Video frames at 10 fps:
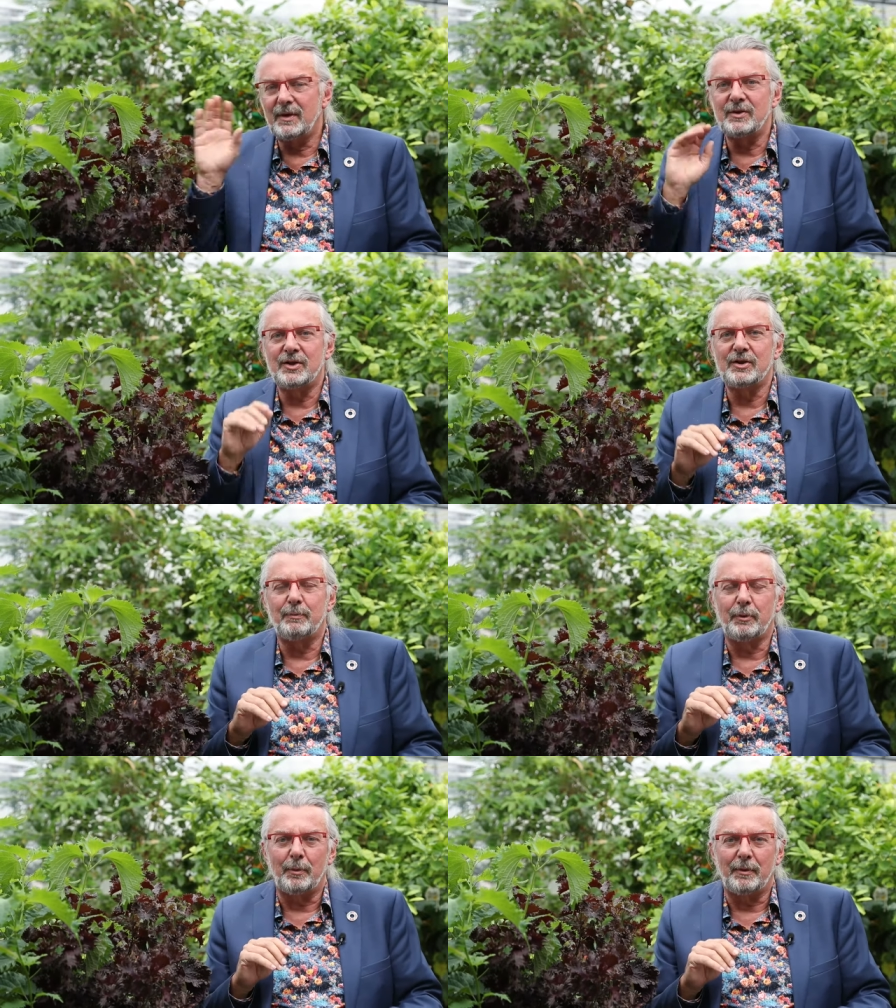
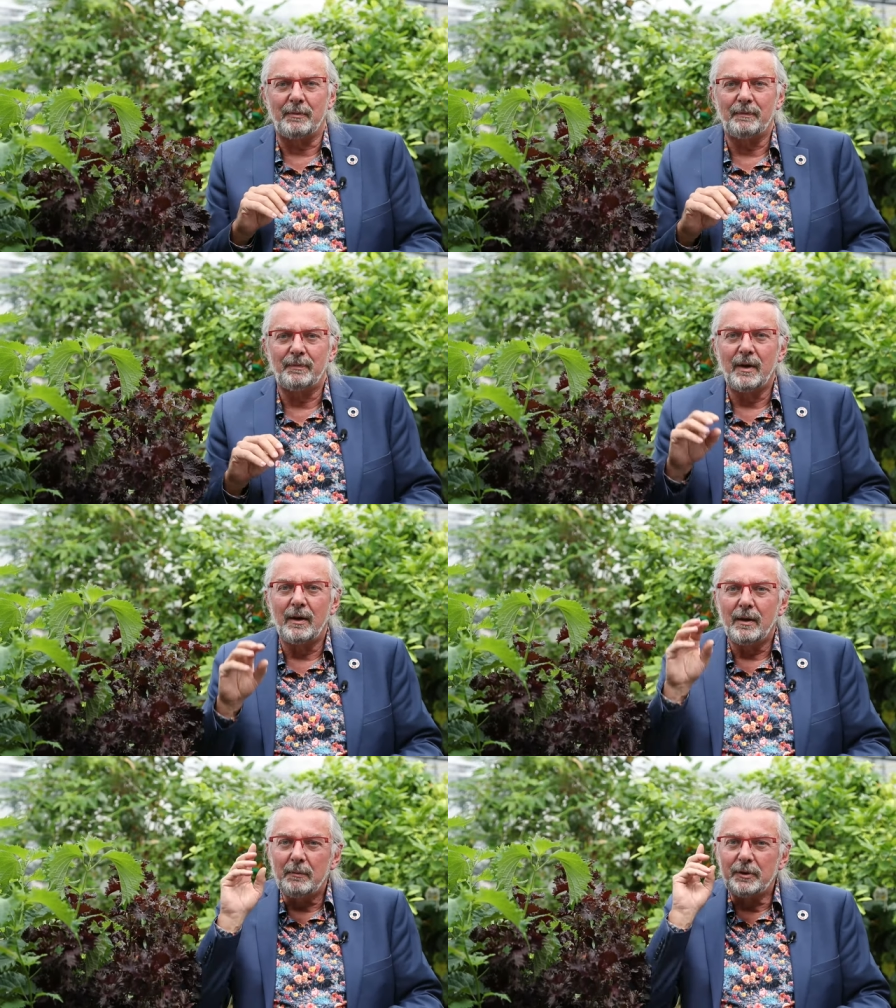shiso purple.
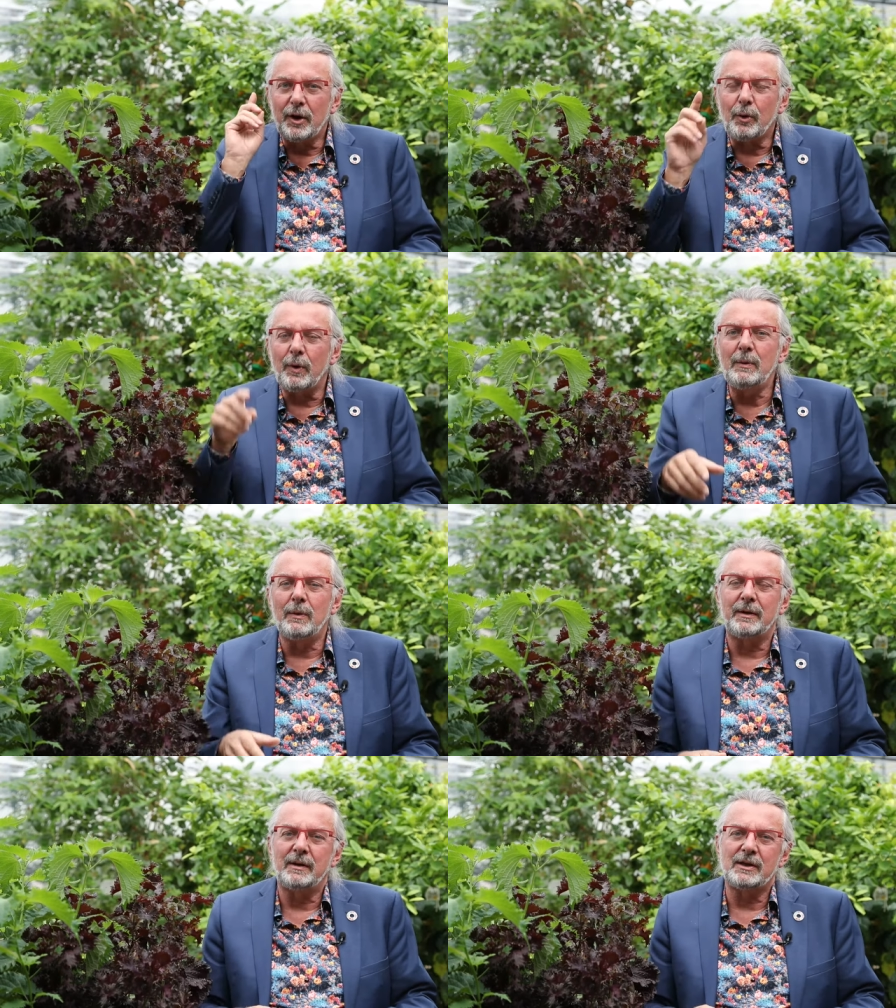But the green
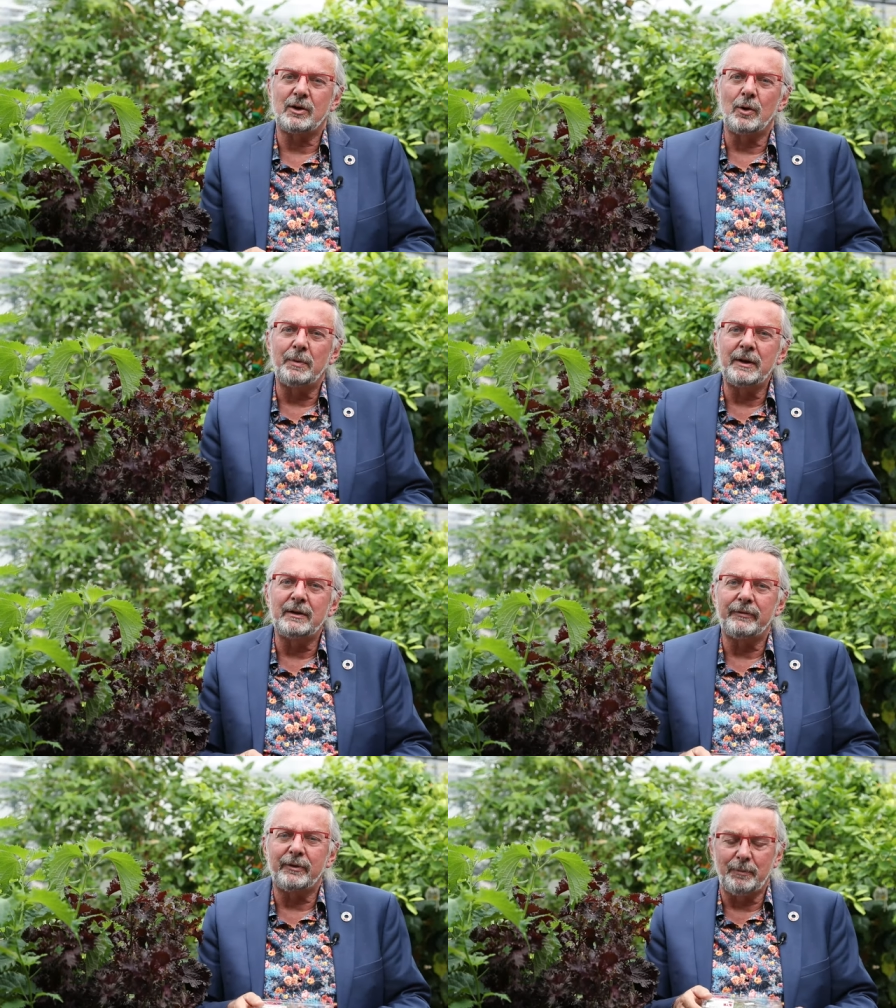one has a complete
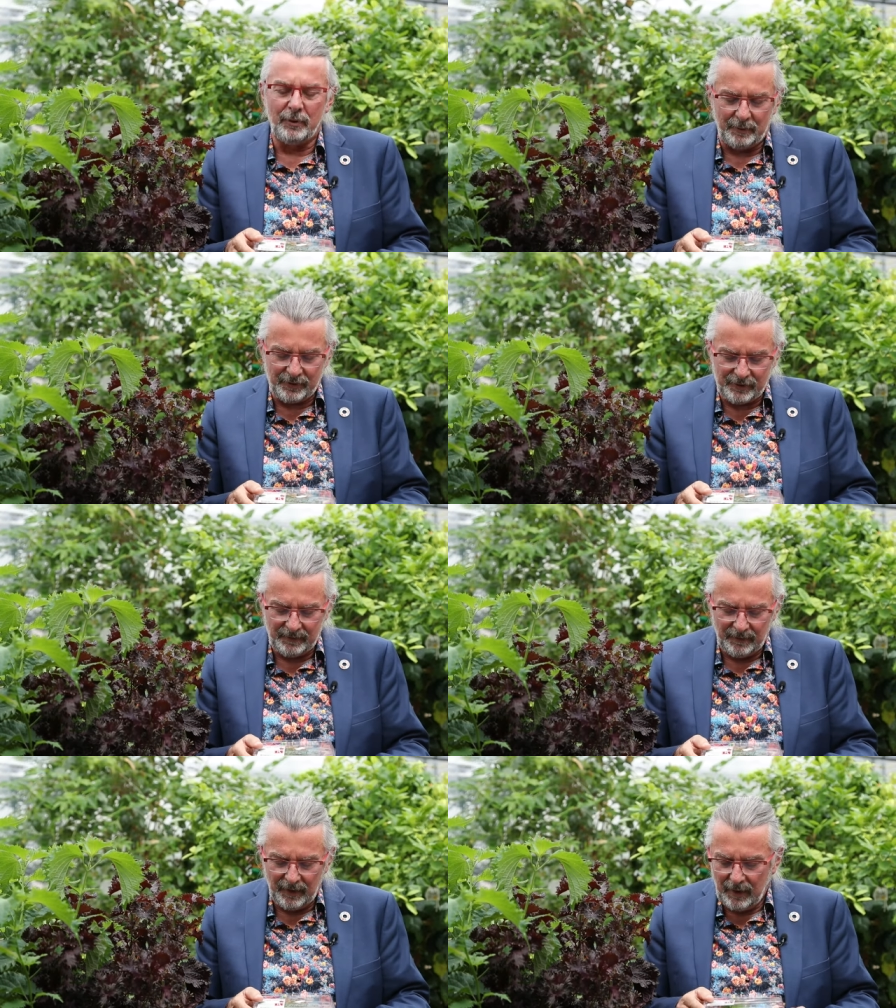different purpose.
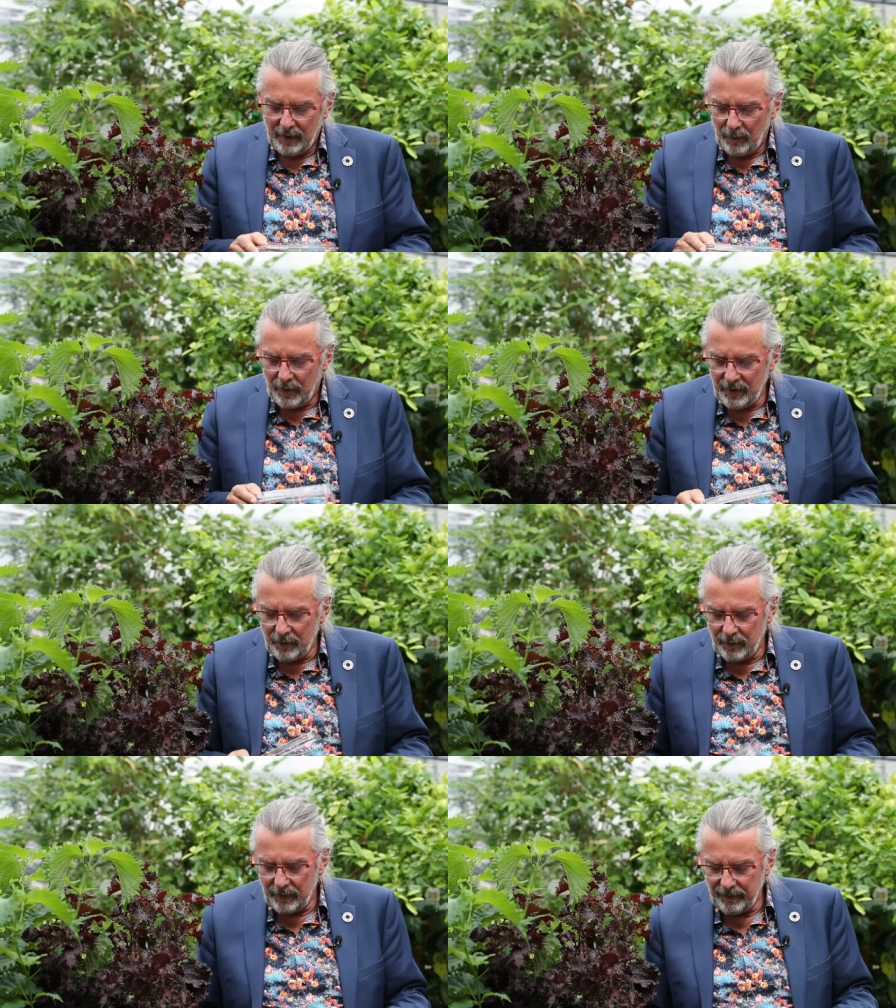When
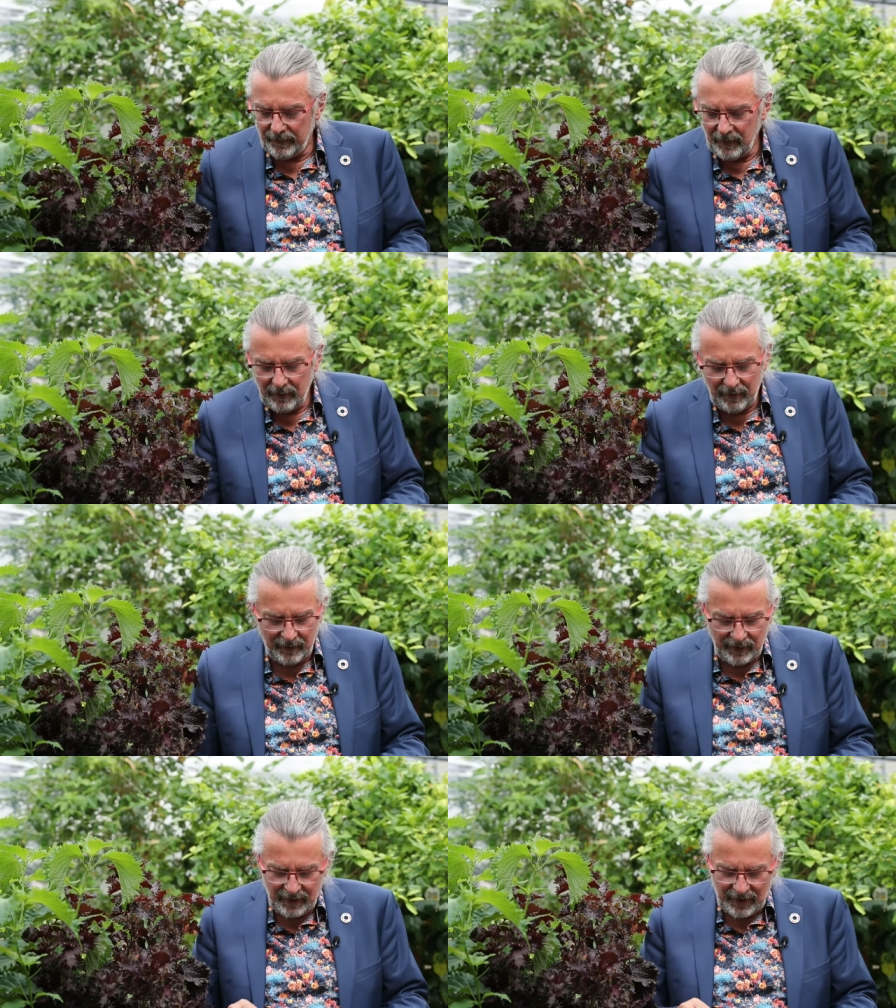you, when you